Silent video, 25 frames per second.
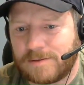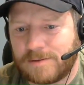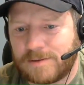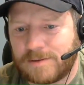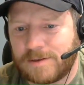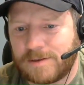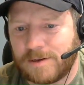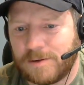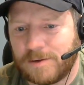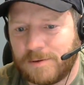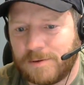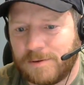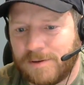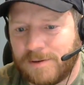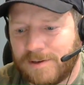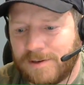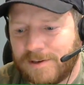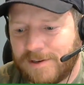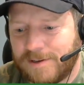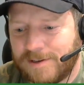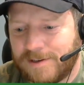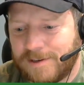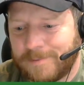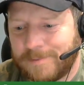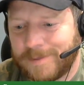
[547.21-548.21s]
so
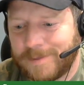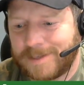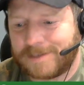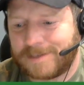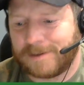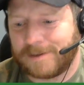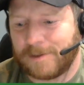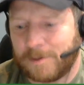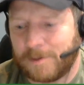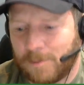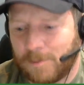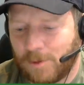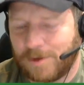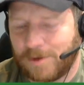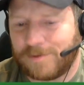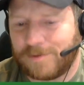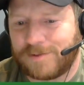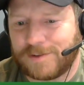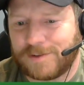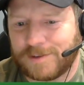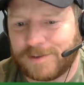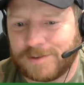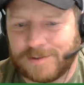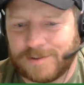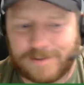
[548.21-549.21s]
makes it a little more
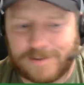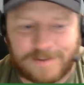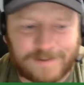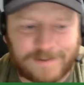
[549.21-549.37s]
difficult.